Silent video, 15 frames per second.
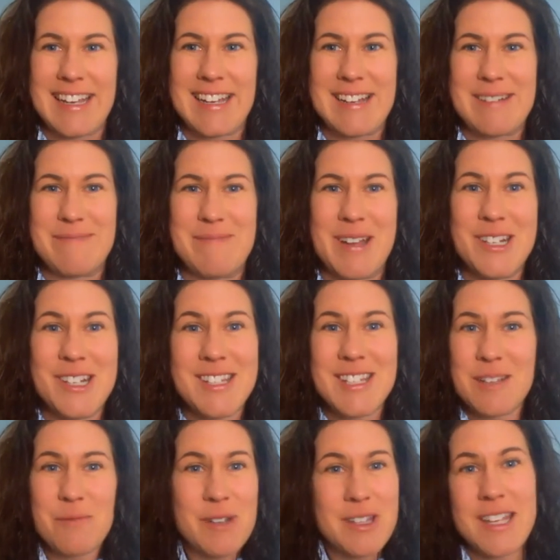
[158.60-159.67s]
um, and just
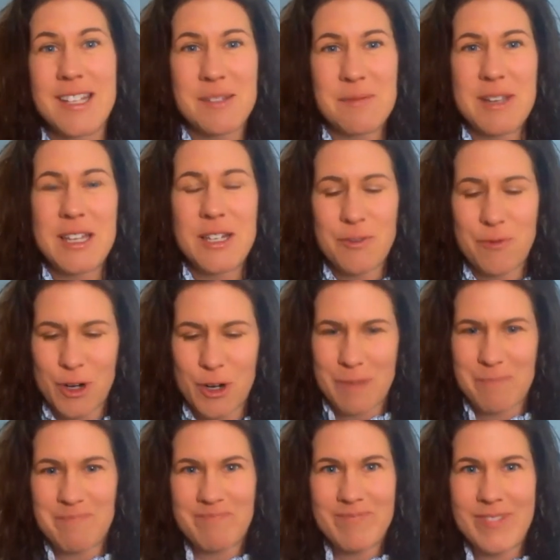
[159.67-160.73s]
see what things that we can do for
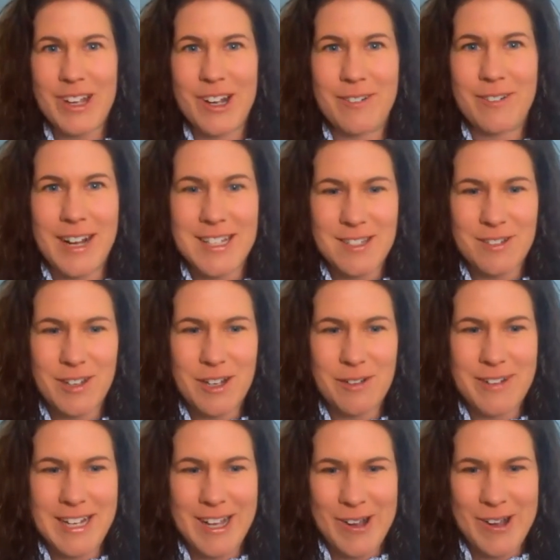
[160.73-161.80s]
you. All right, so here
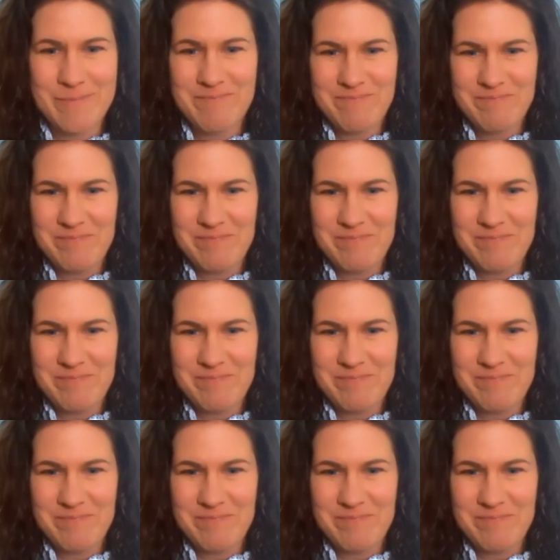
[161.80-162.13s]
we go.